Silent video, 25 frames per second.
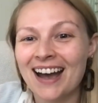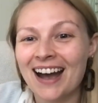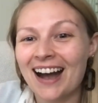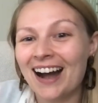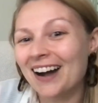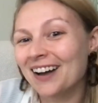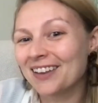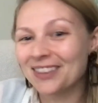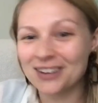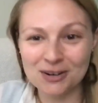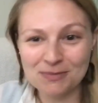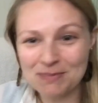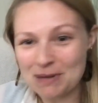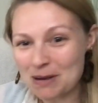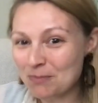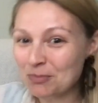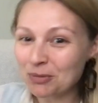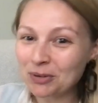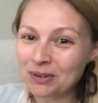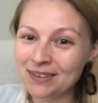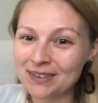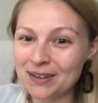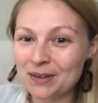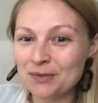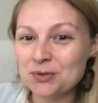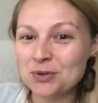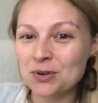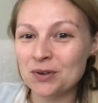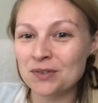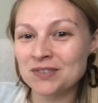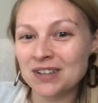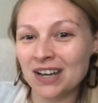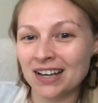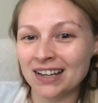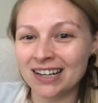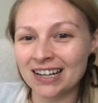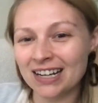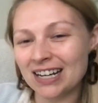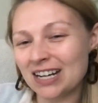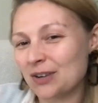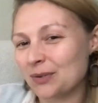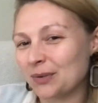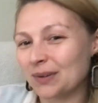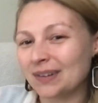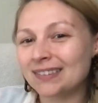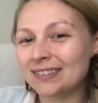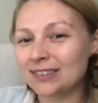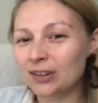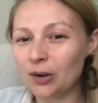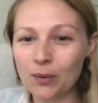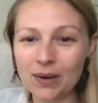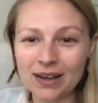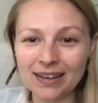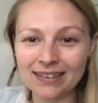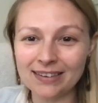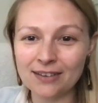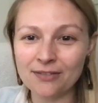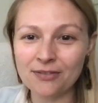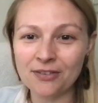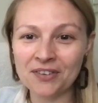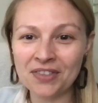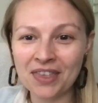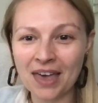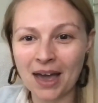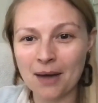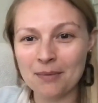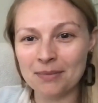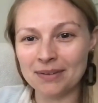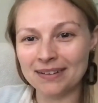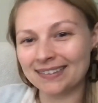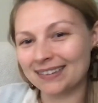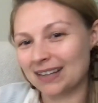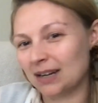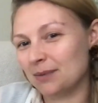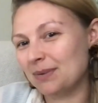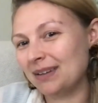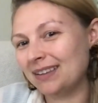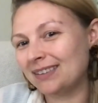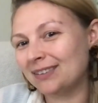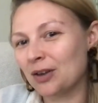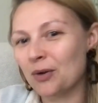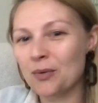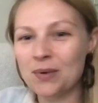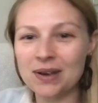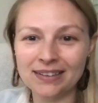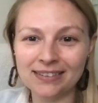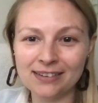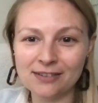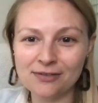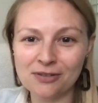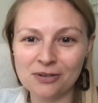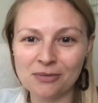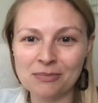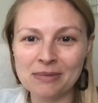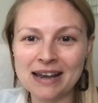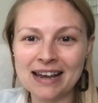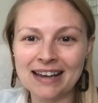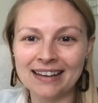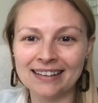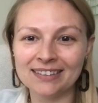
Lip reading: other people seem to have done it and it was so easy for them and it's going to be so easy for me.